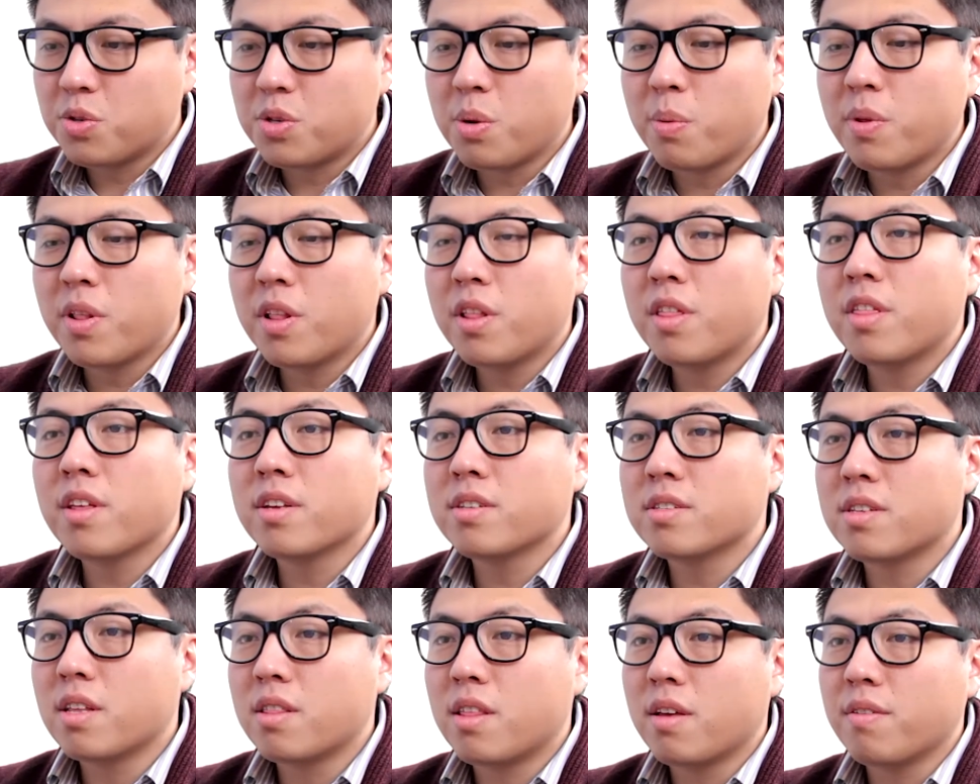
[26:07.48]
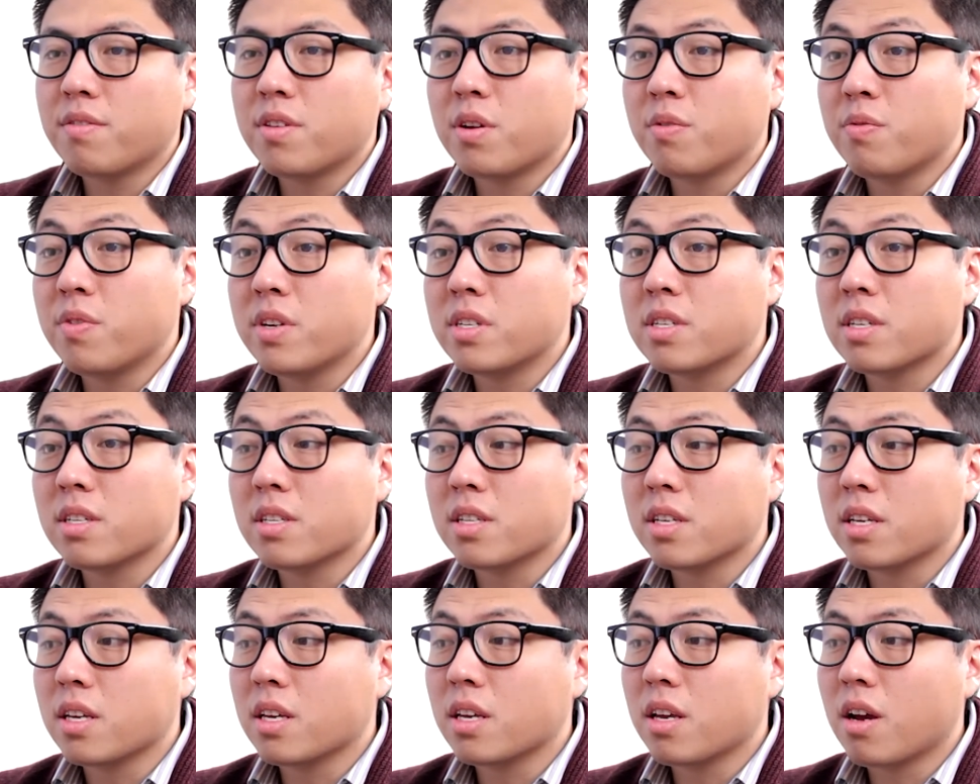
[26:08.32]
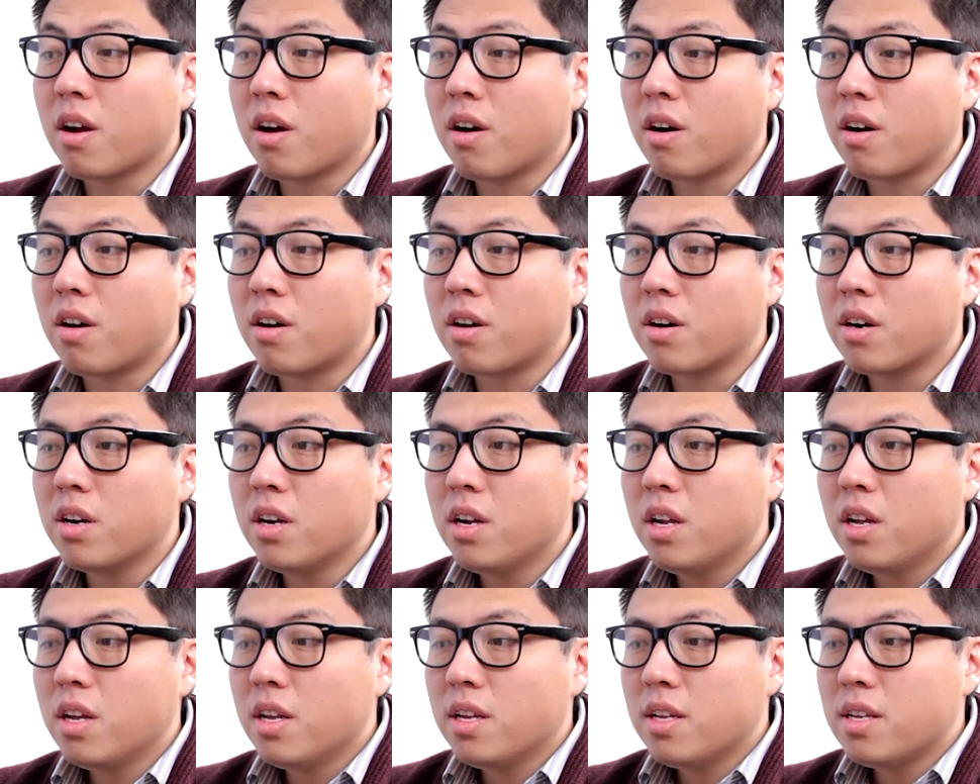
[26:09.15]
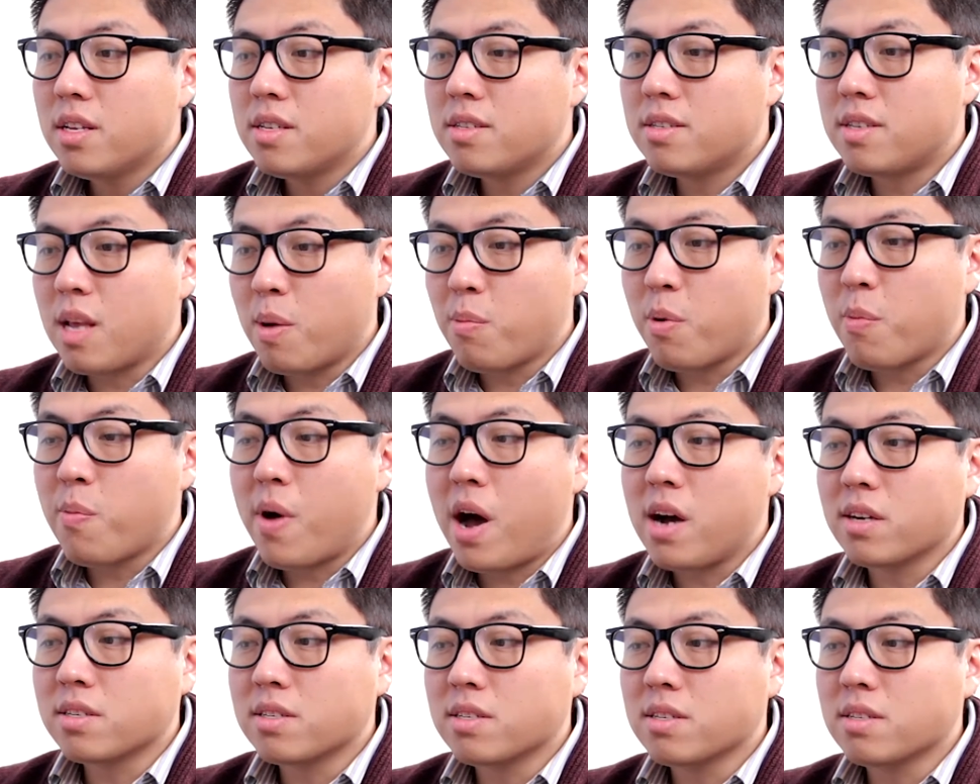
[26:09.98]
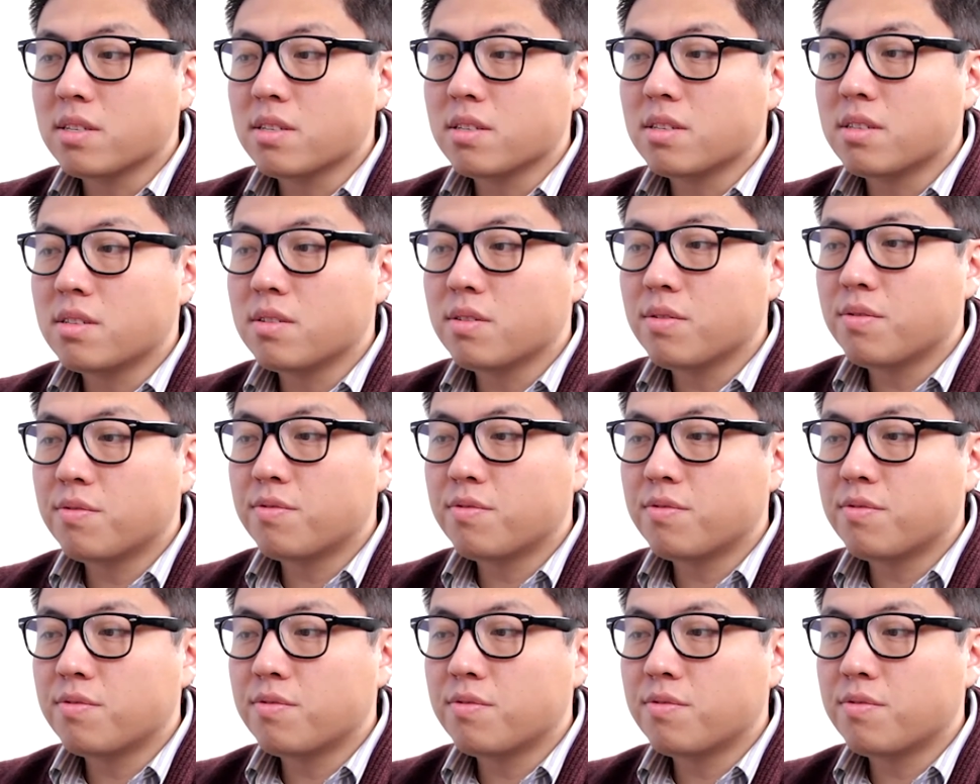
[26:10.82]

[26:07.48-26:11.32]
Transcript: some of the things that they've done recently are sample boxes